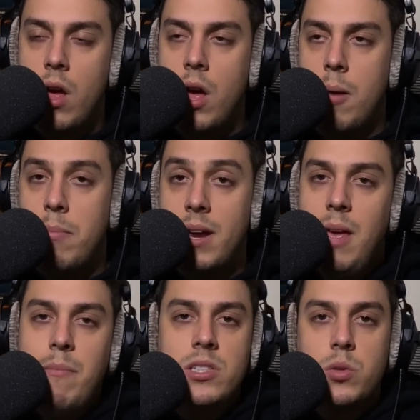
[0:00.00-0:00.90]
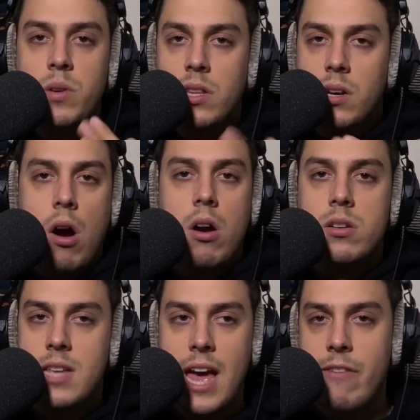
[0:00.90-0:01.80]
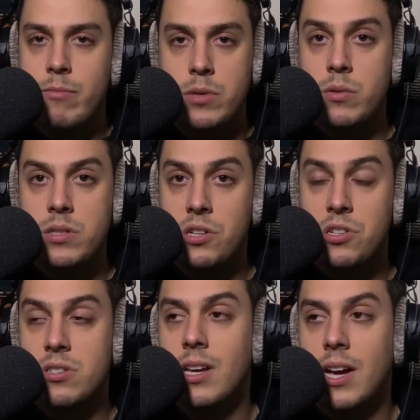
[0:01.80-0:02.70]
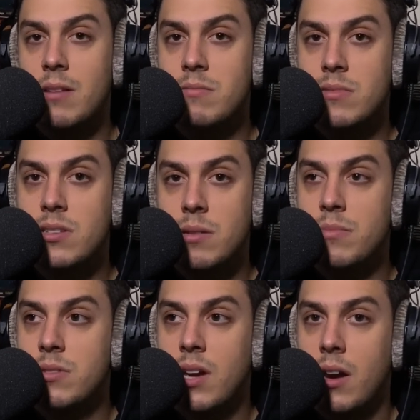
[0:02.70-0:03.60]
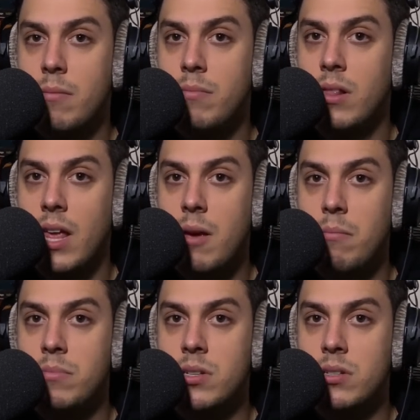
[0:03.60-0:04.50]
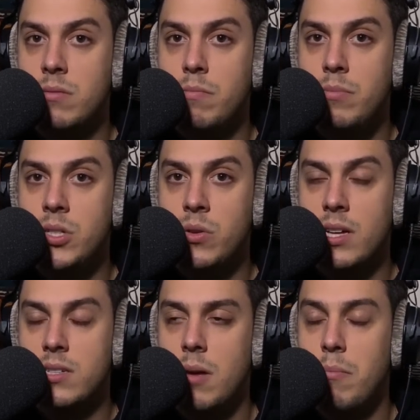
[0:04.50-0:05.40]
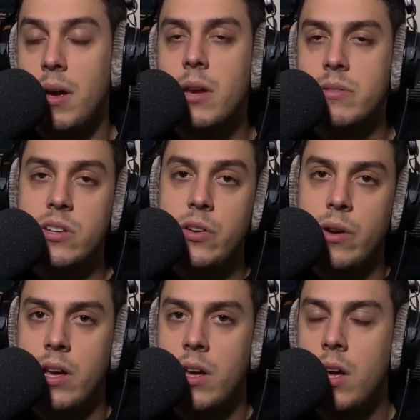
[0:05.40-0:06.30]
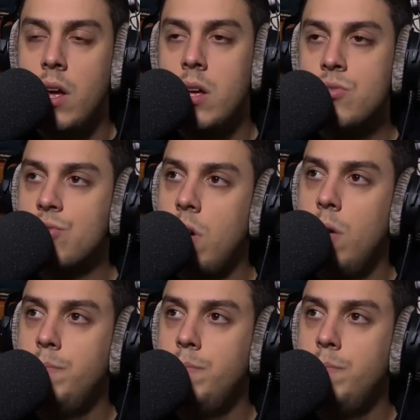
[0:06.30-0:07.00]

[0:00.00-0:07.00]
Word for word: But in between the cars, they have him doing dishes. That kind of seems kind of lame to do that to him. But anyways, they're doing it. So,